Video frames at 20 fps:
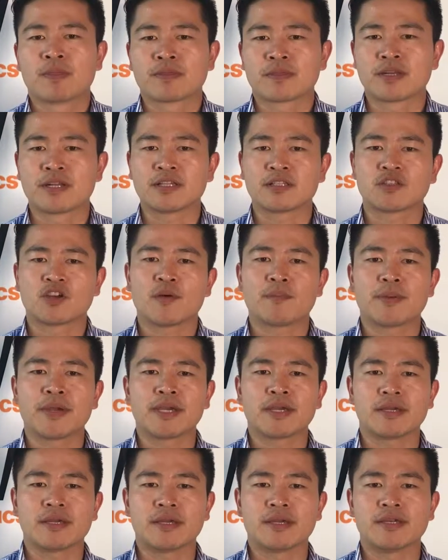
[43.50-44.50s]
Today's
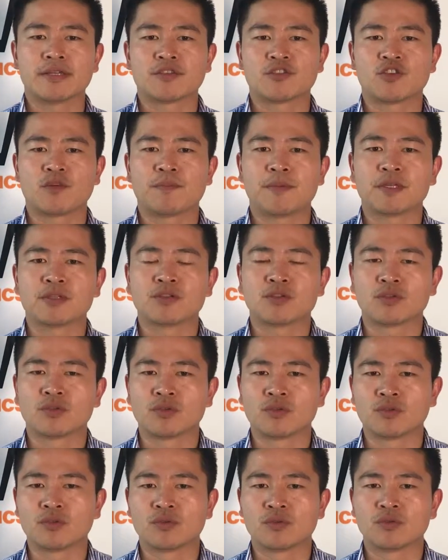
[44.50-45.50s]
topic is shipping
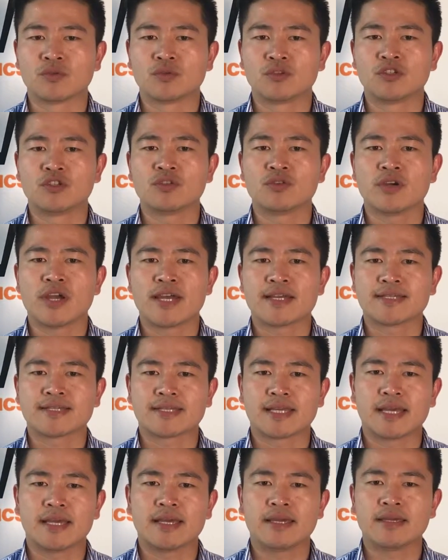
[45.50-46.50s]
to
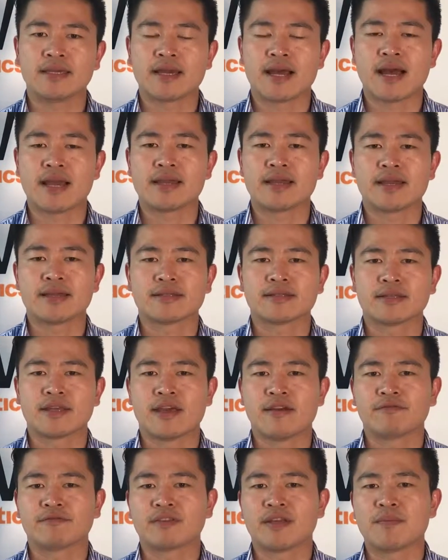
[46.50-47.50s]
USA
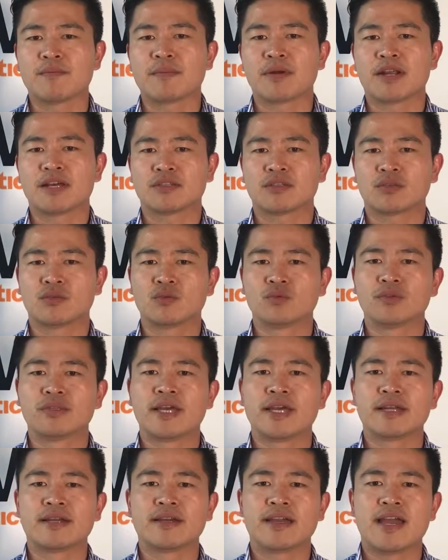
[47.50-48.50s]
ISF 10+2
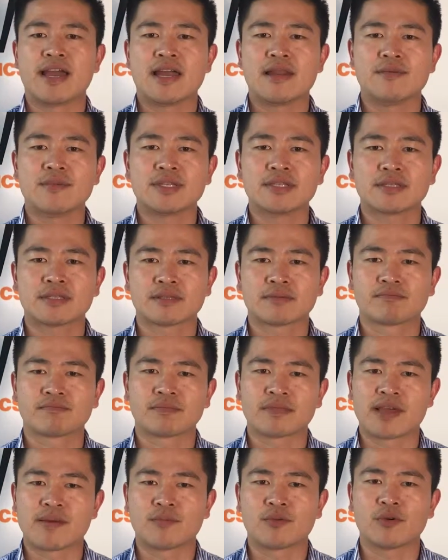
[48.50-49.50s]
data elements,
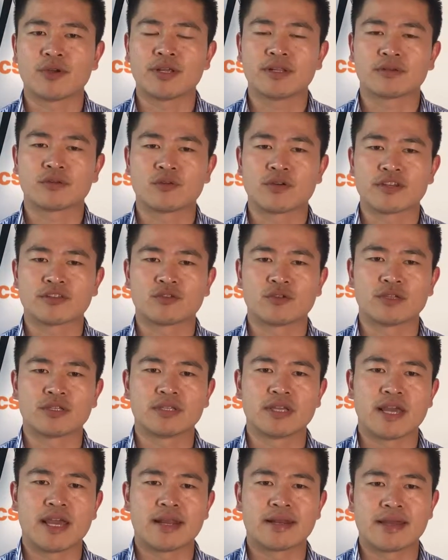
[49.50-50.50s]
template, question
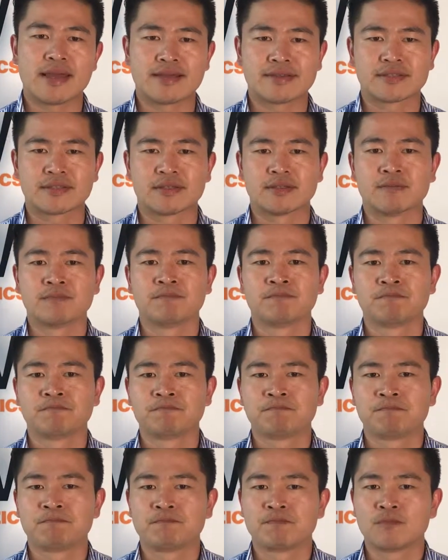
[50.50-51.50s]
and answer.
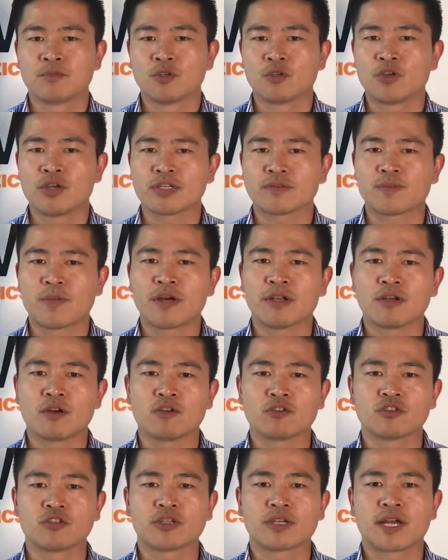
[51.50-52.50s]
US bound
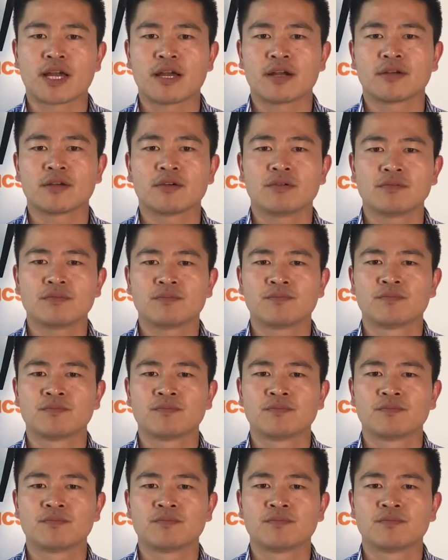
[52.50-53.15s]
ocean cargo,